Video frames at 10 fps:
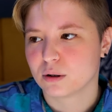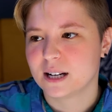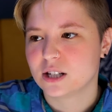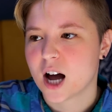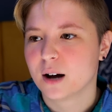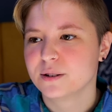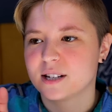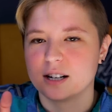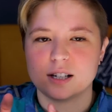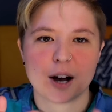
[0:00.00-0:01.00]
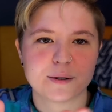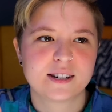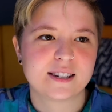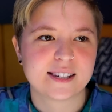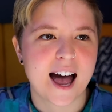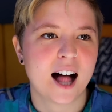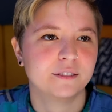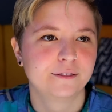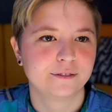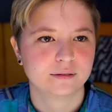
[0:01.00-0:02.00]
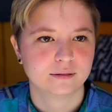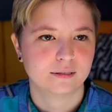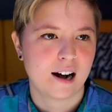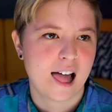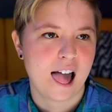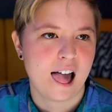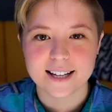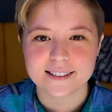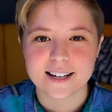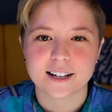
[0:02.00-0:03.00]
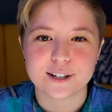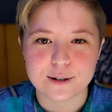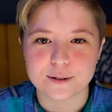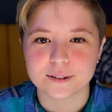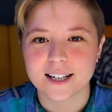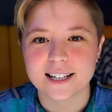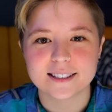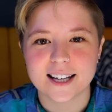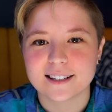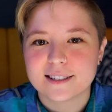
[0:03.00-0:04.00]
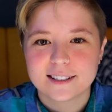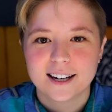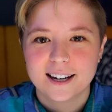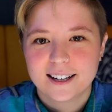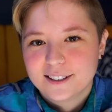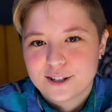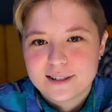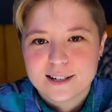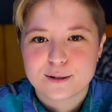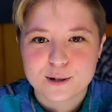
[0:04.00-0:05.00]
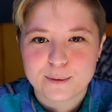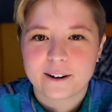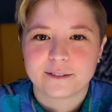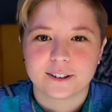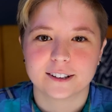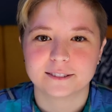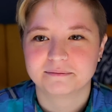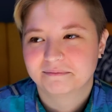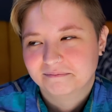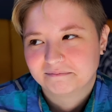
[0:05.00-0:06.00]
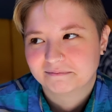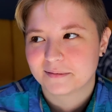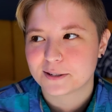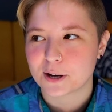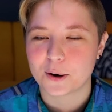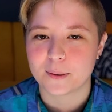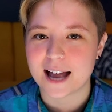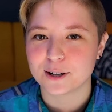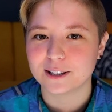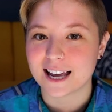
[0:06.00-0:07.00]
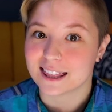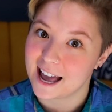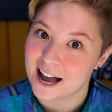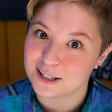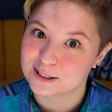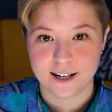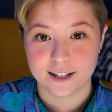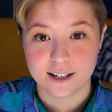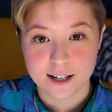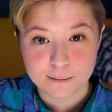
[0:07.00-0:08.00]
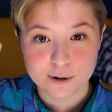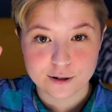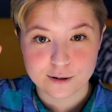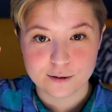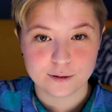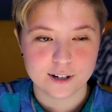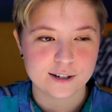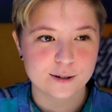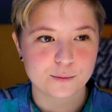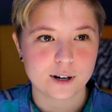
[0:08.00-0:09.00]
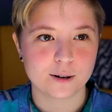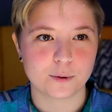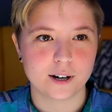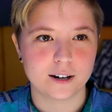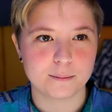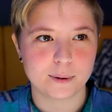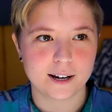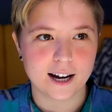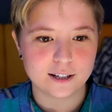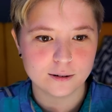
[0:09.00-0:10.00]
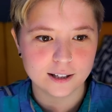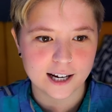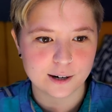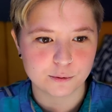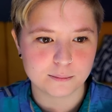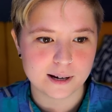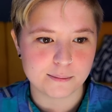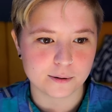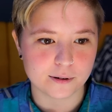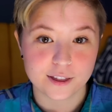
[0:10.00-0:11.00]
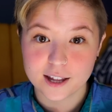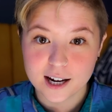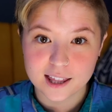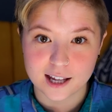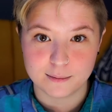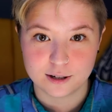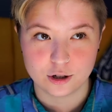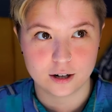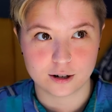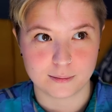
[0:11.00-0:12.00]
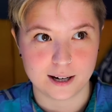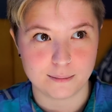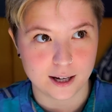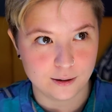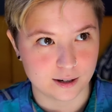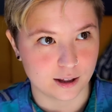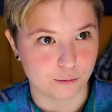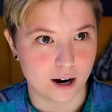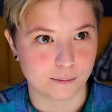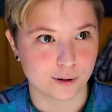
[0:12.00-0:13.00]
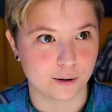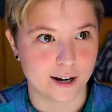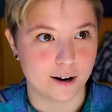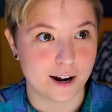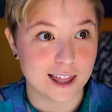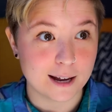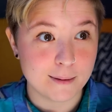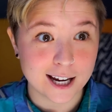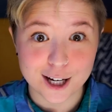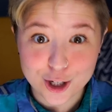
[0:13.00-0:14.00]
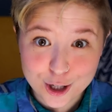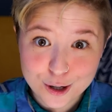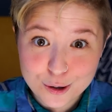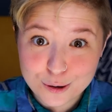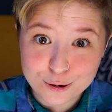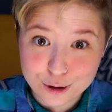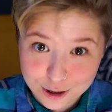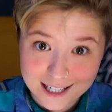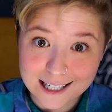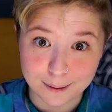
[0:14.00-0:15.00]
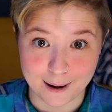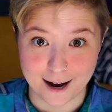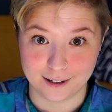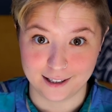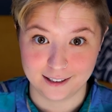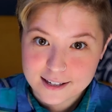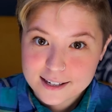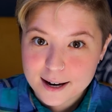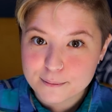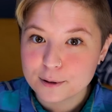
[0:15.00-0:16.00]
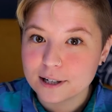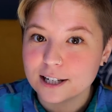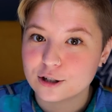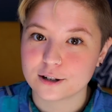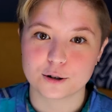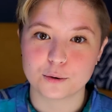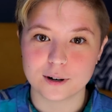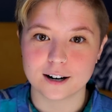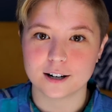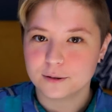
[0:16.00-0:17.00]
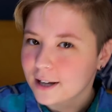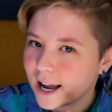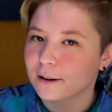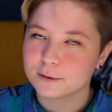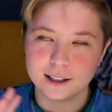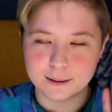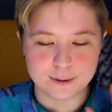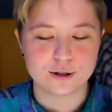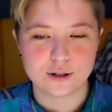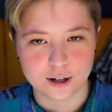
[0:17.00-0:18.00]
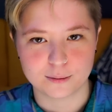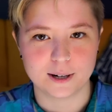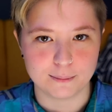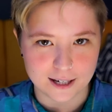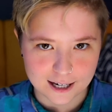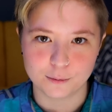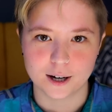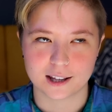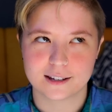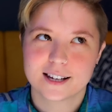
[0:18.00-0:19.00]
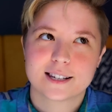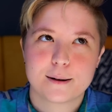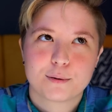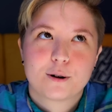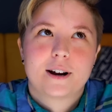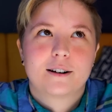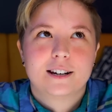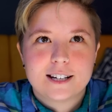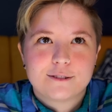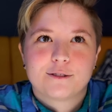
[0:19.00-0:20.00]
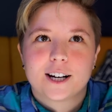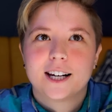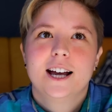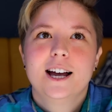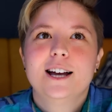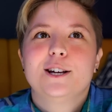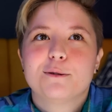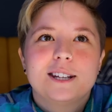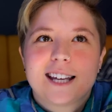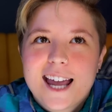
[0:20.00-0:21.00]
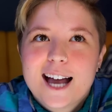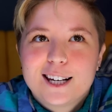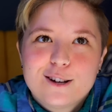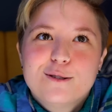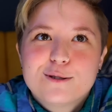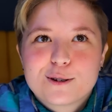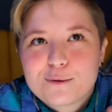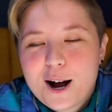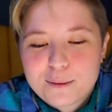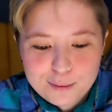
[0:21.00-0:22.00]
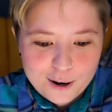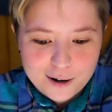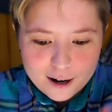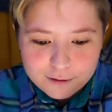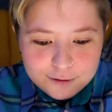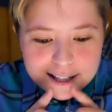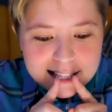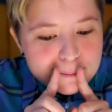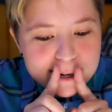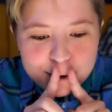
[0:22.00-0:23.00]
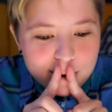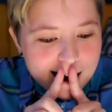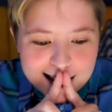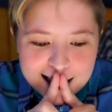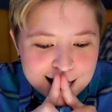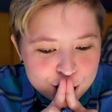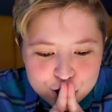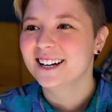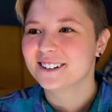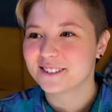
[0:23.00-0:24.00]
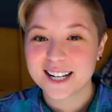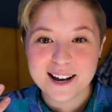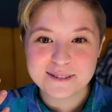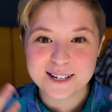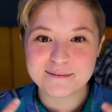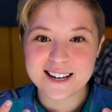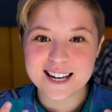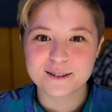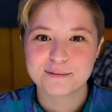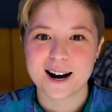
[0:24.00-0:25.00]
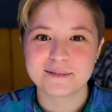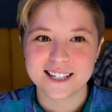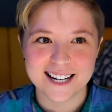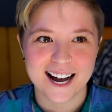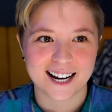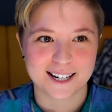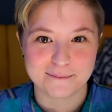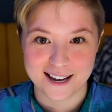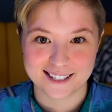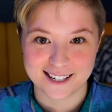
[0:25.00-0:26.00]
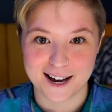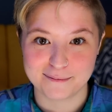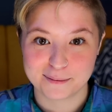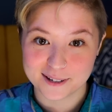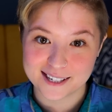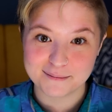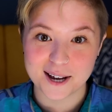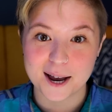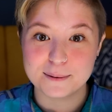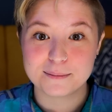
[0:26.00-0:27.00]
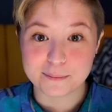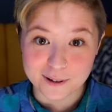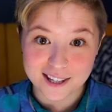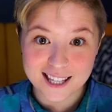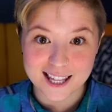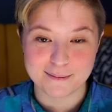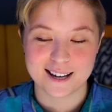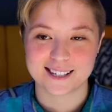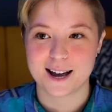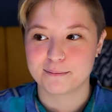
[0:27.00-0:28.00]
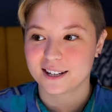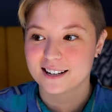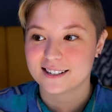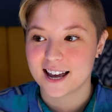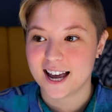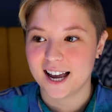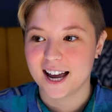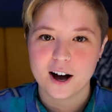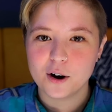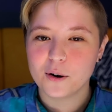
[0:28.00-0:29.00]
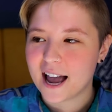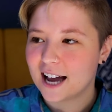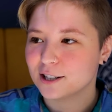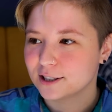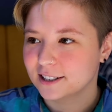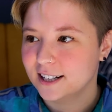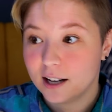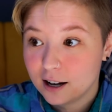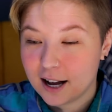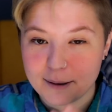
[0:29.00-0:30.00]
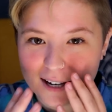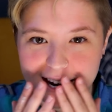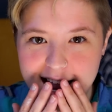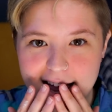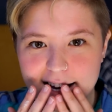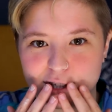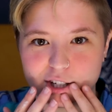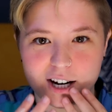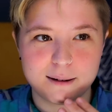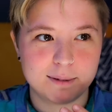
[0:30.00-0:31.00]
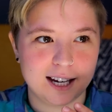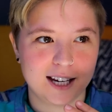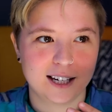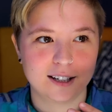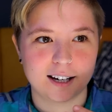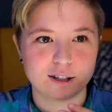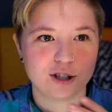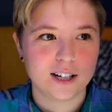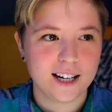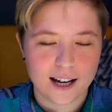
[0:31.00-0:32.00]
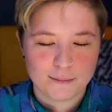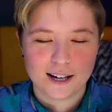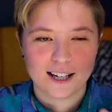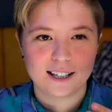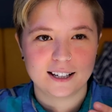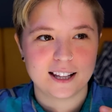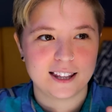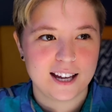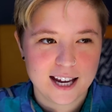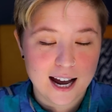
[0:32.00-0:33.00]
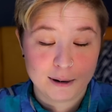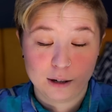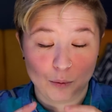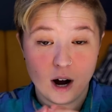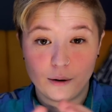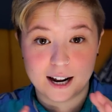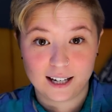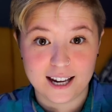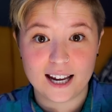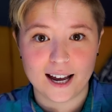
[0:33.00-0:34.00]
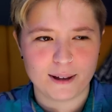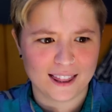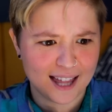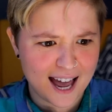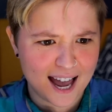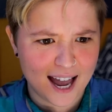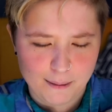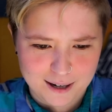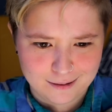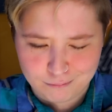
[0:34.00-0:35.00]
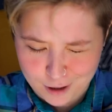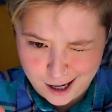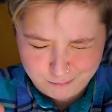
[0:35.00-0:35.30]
will be toast and toast self. Ugh. That's not cute. That's just disrespectful. So I don't like that. And then number two, this is a weird one, but I don't like when people think they misgender me by using the wrong pronoun and they make a huge deal about it. Since I'm pretty genderqueer, you can't really misgender me to begin with, and since I'm pronoun indifferent, you really can't use the wrong pronoun. Finley, be quiet! When it comes to me, you're probably not gonna mess up. But sometimes people think they mess up and they say, oh, Ashley, I mean Ash, I mean she, I mean he, I mean, whoa, not he, I mean they, I mean